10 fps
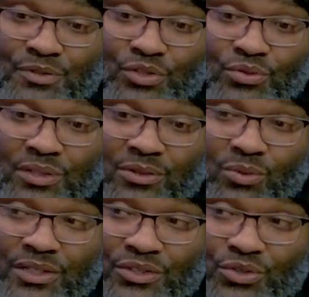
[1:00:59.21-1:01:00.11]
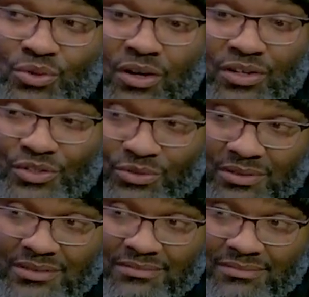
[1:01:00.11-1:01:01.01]
doing what you are
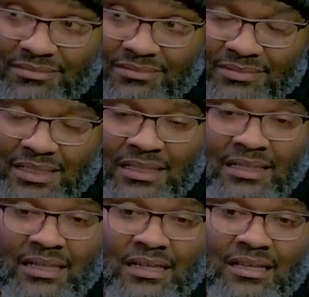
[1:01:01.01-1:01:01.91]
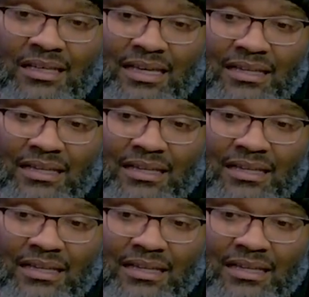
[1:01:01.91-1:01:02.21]
doing, and